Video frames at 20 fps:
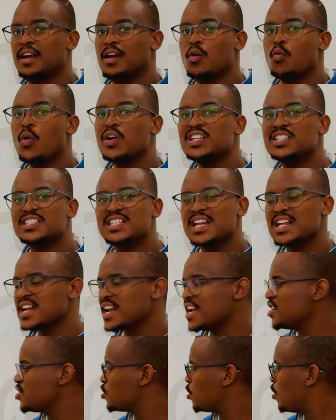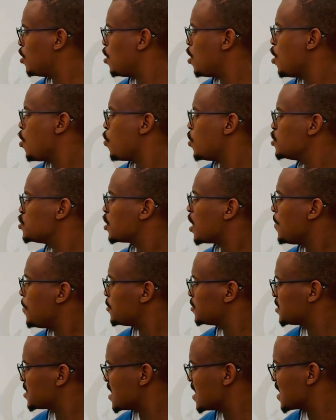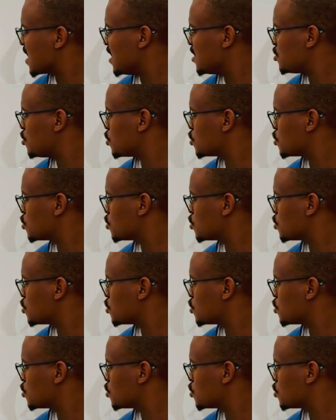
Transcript: What is trig ratio? When you talk about trig ratio,